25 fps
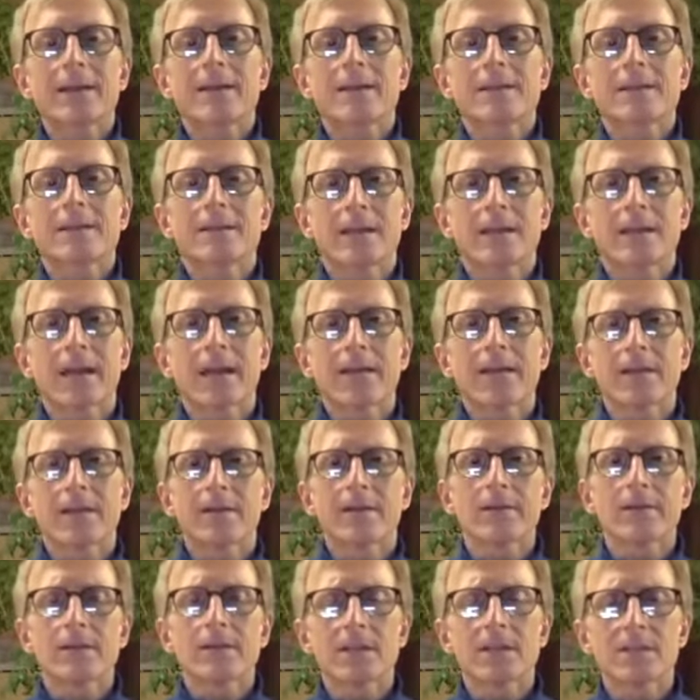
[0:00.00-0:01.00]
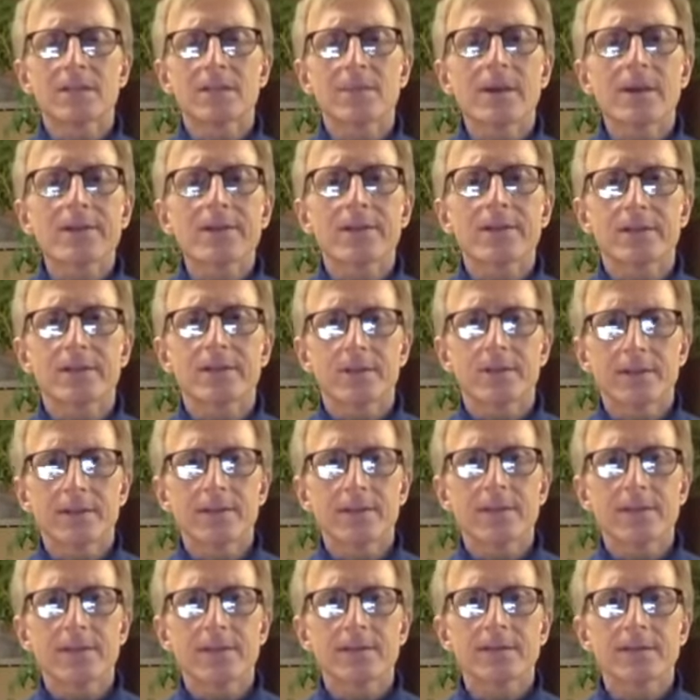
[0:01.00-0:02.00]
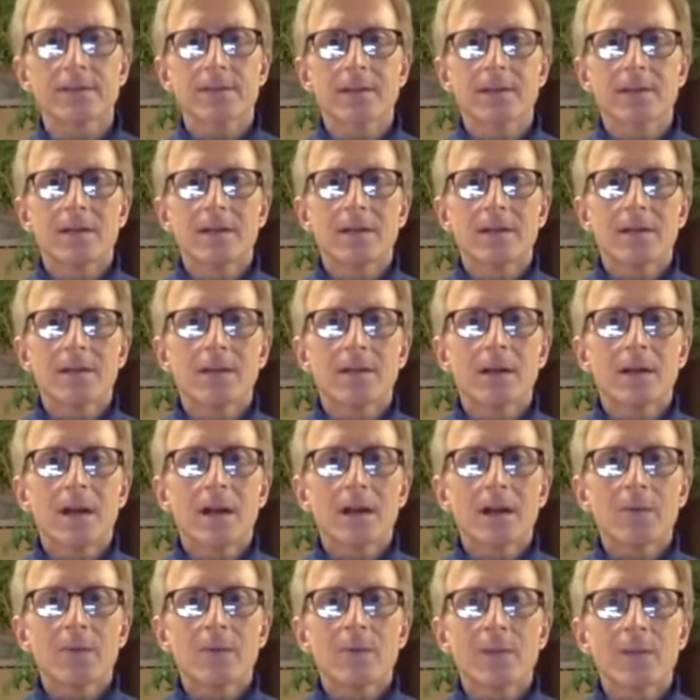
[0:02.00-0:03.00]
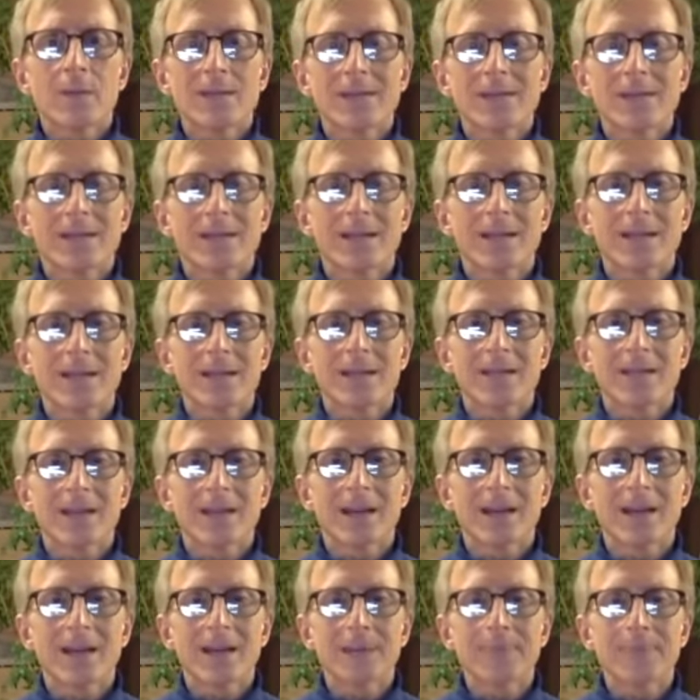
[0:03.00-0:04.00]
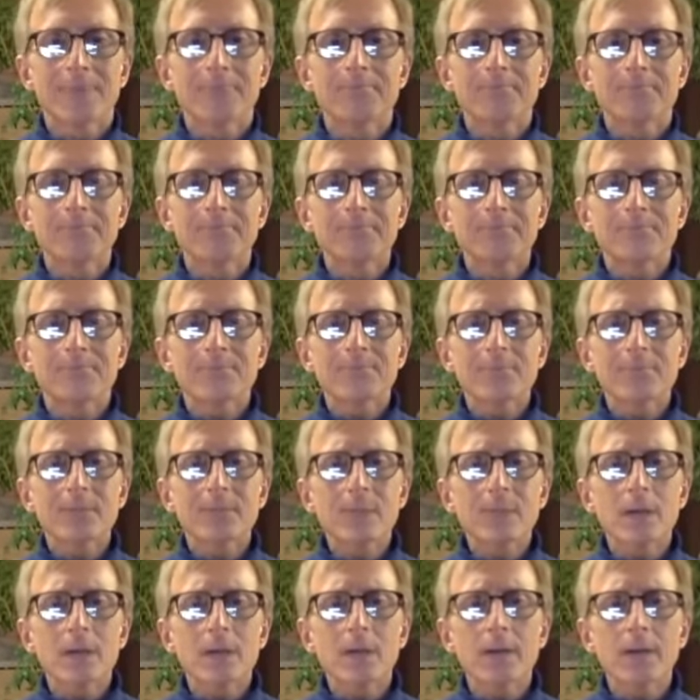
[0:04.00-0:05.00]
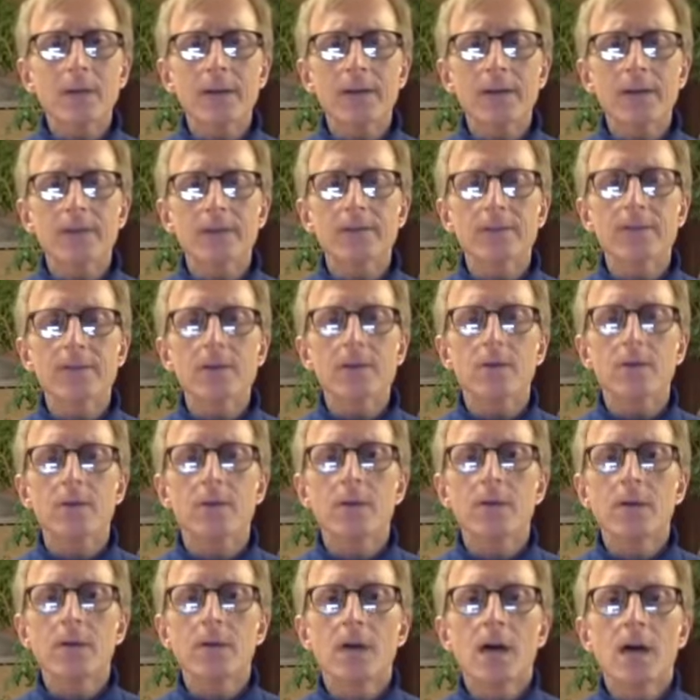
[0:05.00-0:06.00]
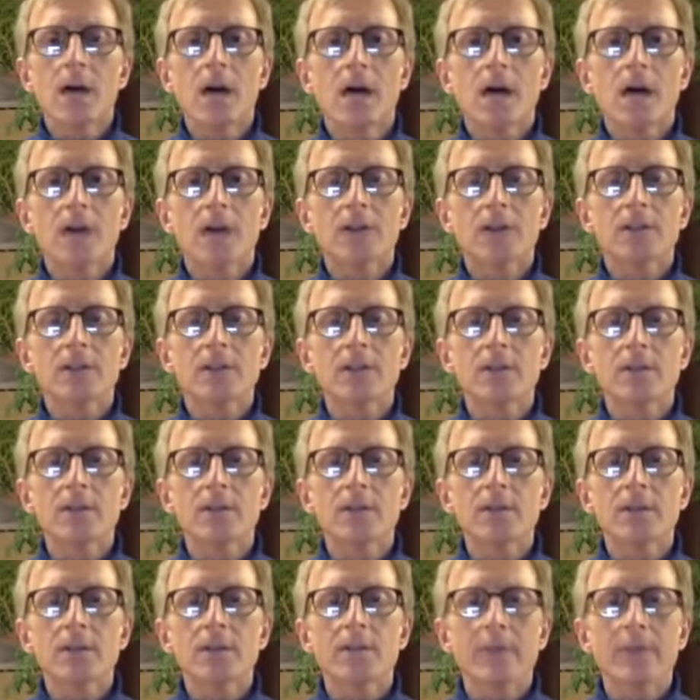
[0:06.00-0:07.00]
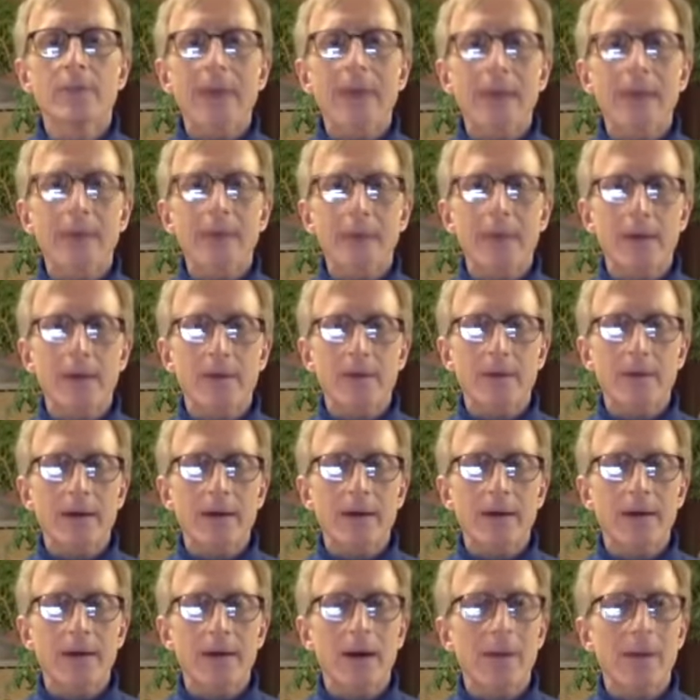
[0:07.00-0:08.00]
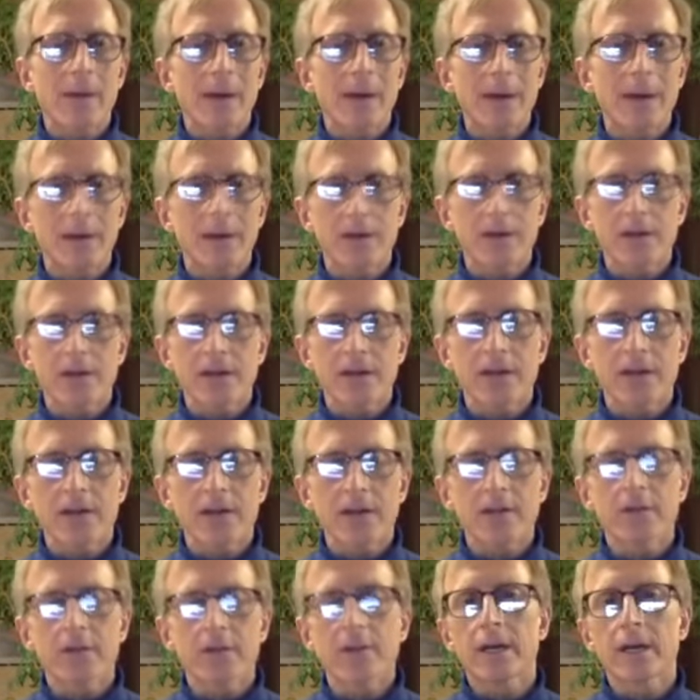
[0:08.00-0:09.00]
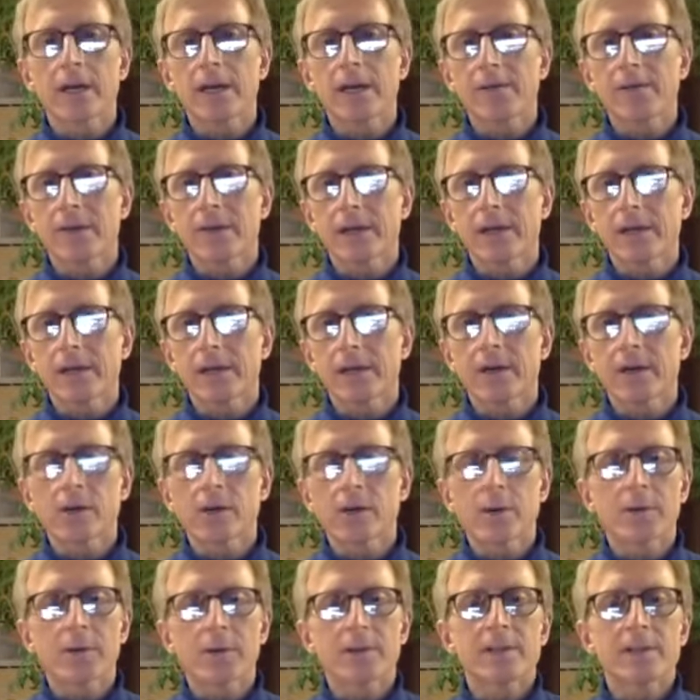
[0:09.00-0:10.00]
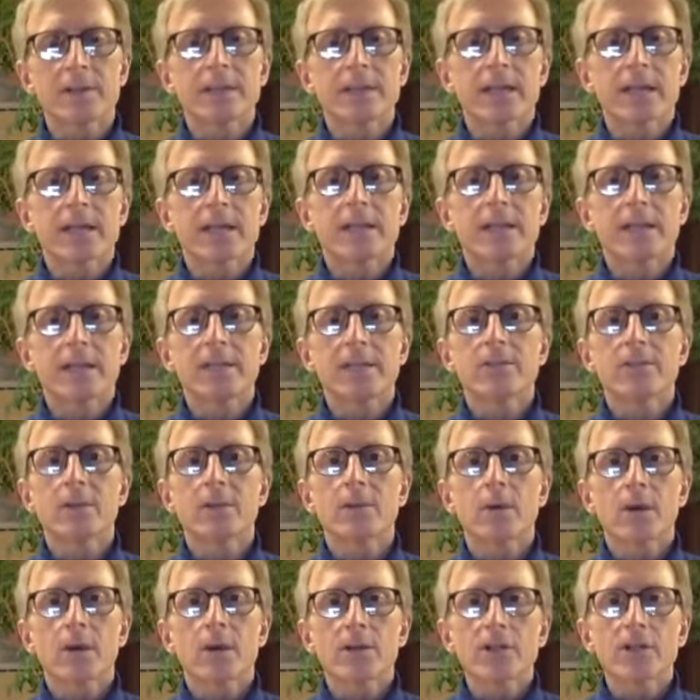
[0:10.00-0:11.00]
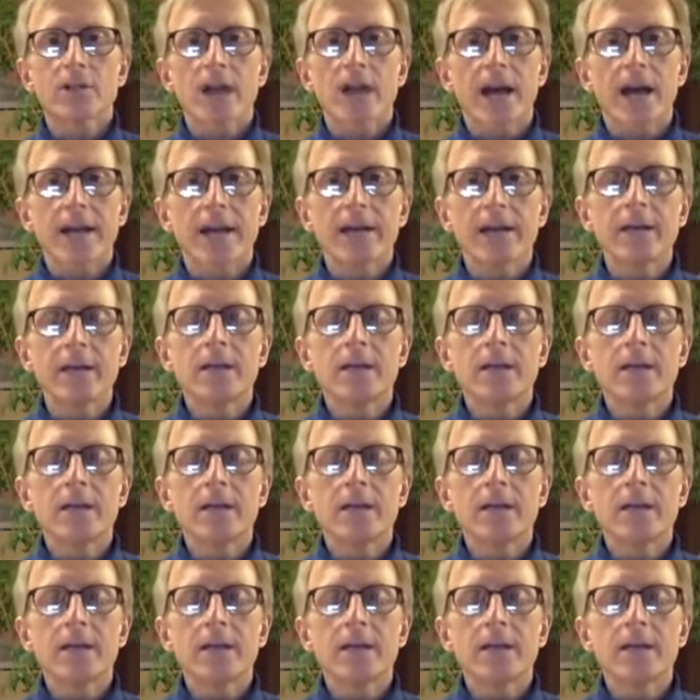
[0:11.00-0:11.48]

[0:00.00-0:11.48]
together, especially during this unprecedented time. Okay, so just a little bit of background around about Ashaya Yoga, and then I'll go into the technique. So Ashaya